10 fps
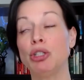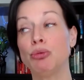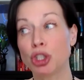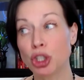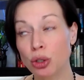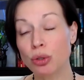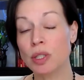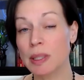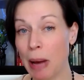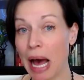you
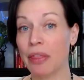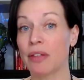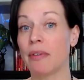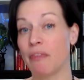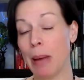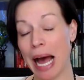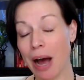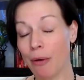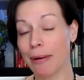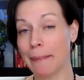choose the path of
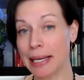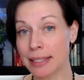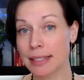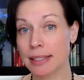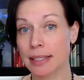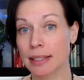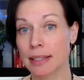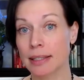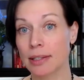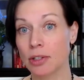empowerment,
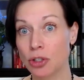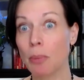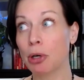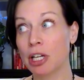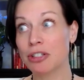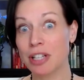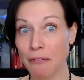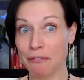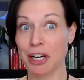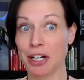you start putting
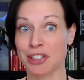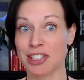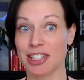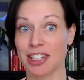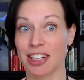yourself first.